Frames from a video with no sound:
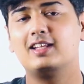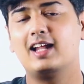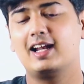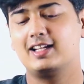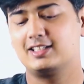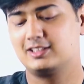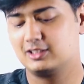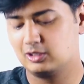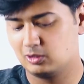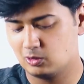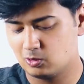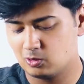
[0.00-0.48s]

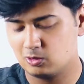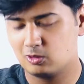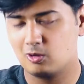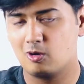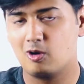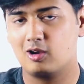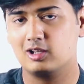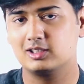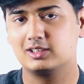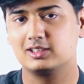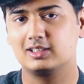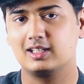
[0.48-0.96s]
That is a
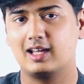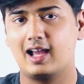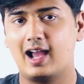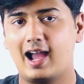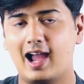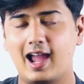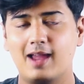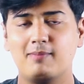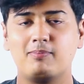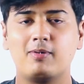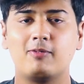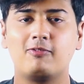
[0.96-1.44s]
low-cost,
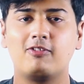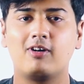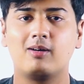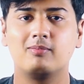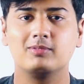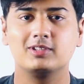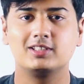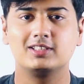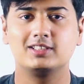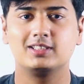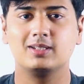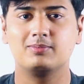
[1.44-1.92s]

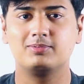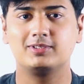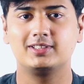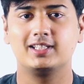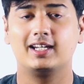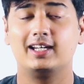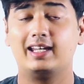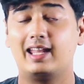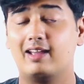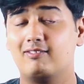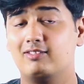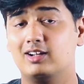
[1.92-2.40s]
high-performance
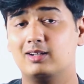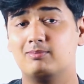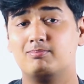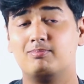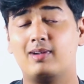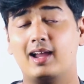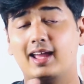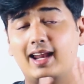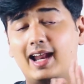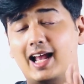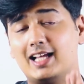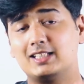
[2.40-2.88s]
chipset
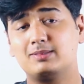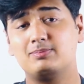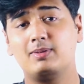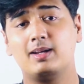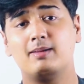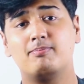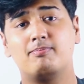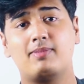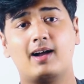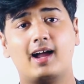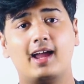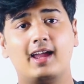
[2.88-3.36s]
developed by
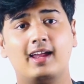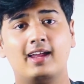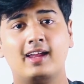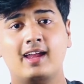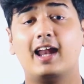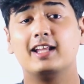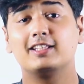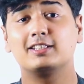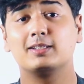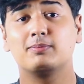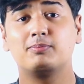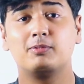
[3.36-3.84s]
Raspberry Pi,
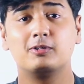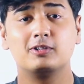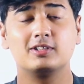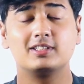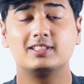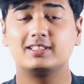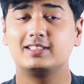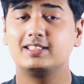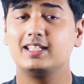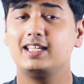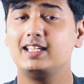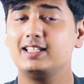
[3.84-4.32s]
and it
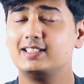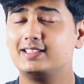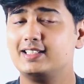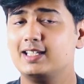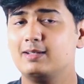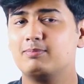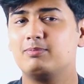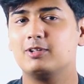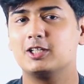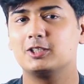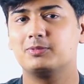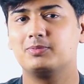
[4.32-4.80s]
supports C,
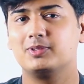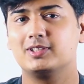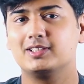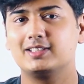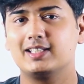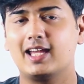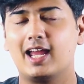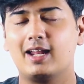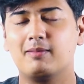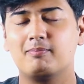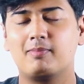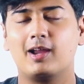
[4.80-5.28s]
C++, and
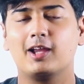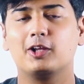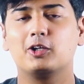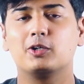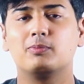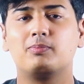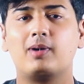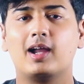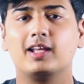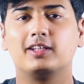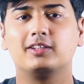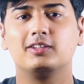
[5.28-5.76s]

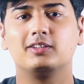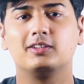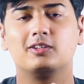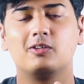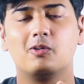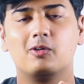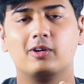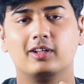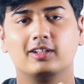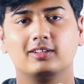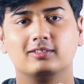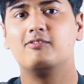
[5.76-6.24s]
MicroPython
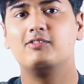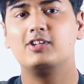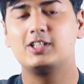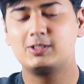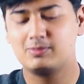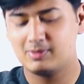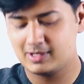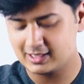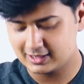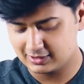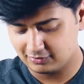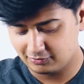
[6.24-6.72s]
coding.
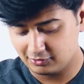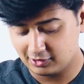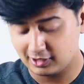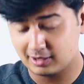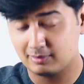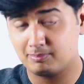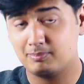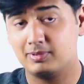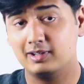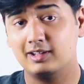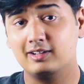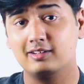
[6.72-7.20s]
Which means if you're
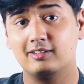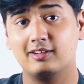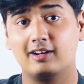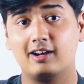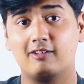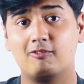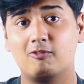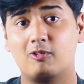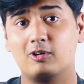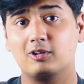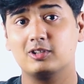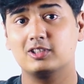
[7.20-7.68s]
a beginner
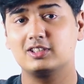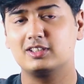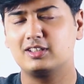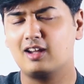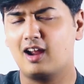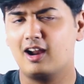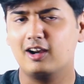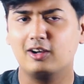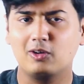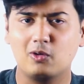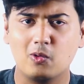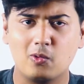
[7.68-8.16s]
and want to
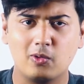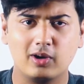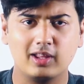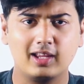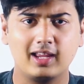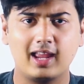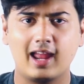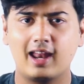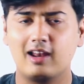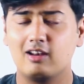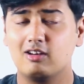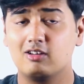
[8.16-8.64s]
start
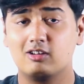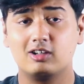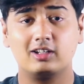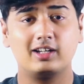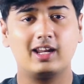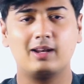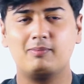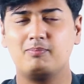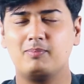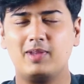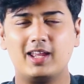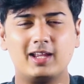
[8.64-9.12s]
coding and learn
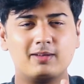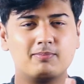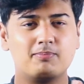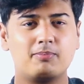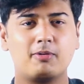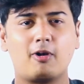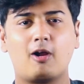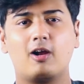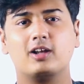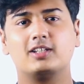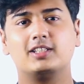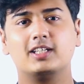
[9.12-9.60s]
and make
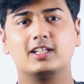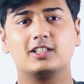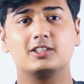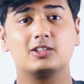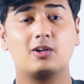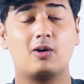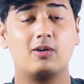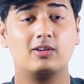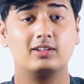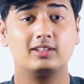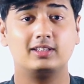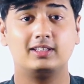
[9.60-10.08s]
projects
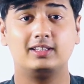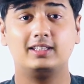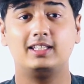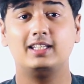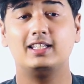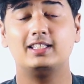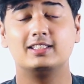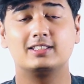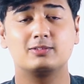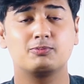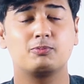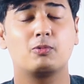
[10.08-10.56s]
on
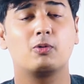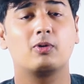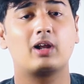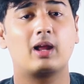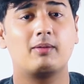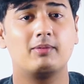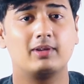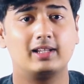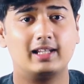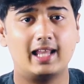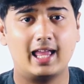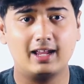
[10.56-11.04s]
these
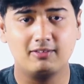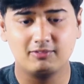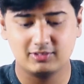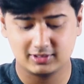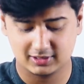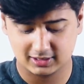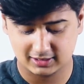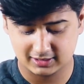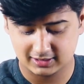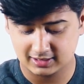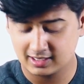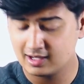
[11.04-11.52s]
programming
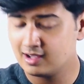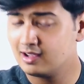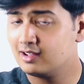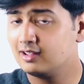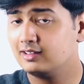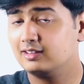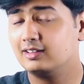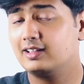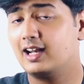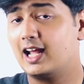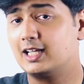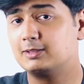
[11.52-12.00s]
languages,
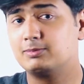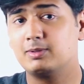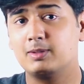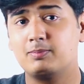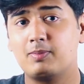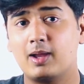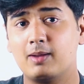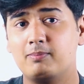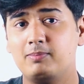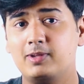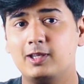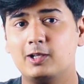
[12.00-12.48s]
the Raspberry
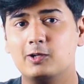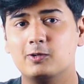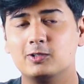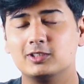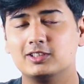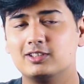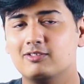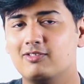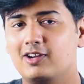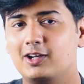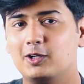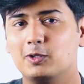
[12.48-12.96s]
Pi PICO
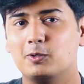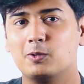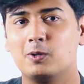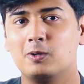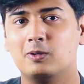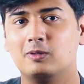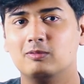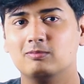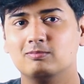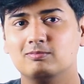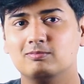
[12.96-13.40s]
is the way to go.